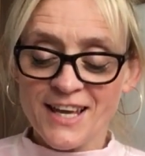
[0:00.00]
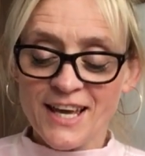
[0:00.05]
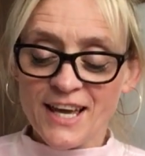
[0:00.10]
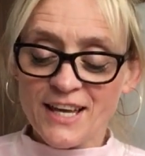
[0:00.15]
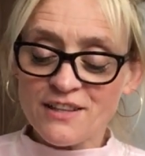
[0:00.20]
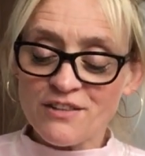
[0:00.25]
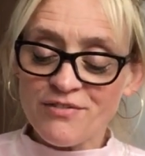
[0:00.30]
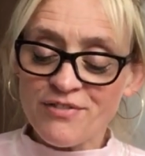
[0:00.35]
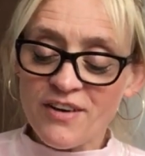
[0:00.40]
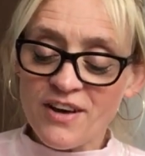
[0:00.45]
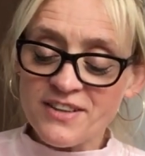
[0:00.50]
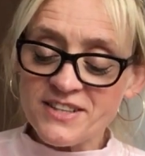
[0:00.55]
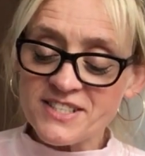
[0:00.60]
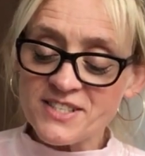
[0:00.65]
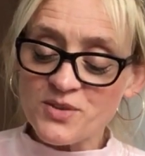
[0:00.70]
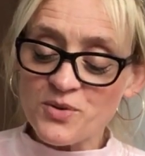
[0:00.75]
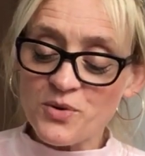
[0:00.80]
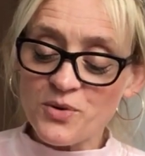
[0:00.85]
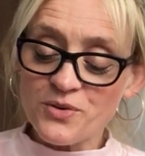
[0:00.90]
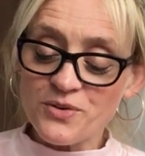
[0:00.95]
In the
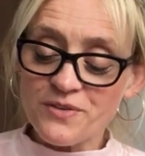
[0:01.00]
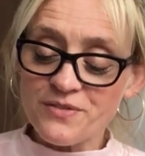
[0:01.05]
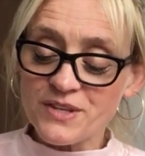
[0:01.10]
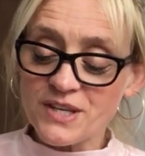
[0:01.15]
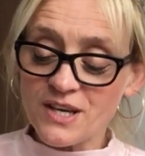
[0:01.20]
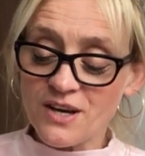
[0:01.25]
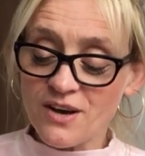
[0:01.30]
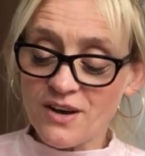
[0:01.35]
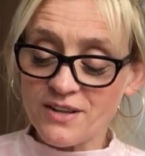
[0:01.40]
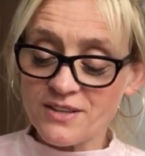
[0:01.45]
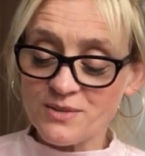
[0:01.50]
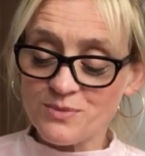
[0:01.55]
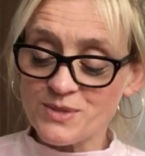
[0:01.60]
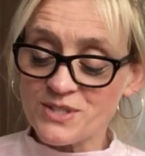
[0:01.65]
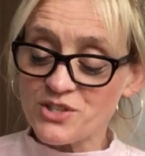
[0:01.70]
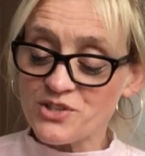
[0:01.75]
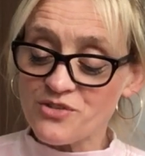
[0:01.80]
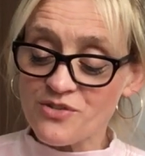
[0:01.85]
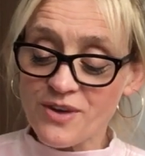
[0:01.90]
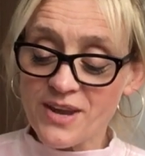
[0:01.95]
farthest corner of the garden was
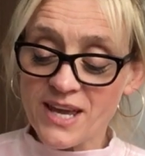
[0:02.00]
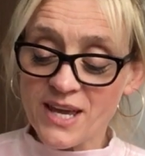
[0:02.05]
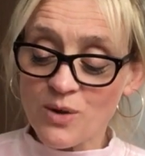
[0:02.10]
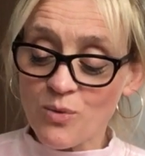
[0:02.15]
a tree